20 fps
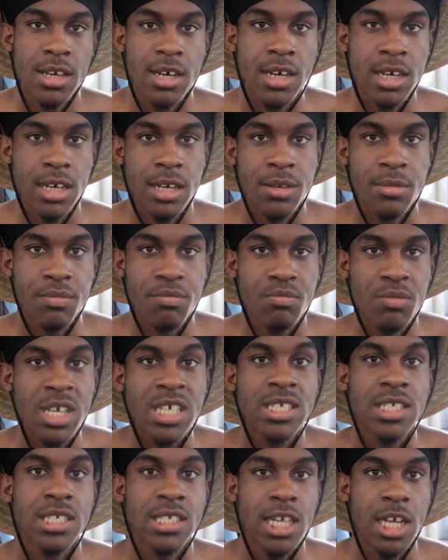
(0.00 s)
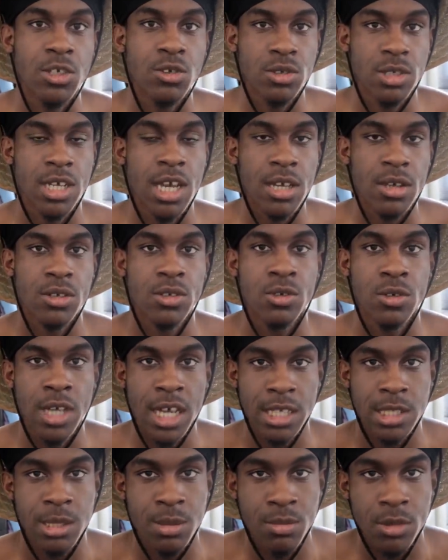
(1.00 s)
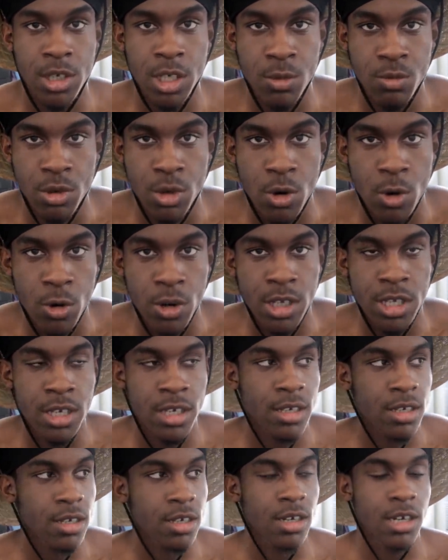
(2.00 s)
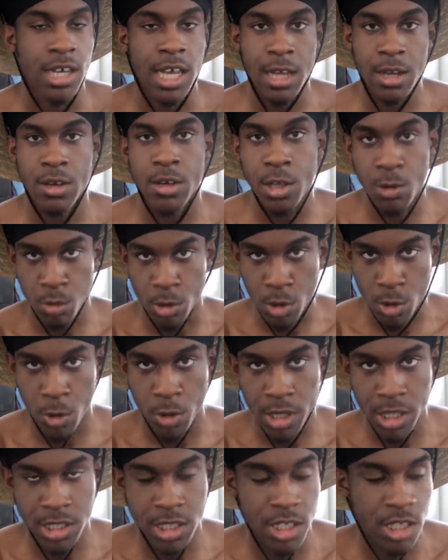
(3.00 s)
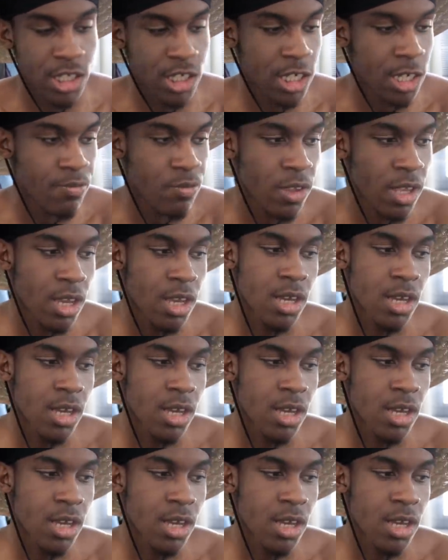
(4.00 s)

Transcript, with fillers: uh, mix the schedule together to get some good recording, uh, get good recordings in the gym.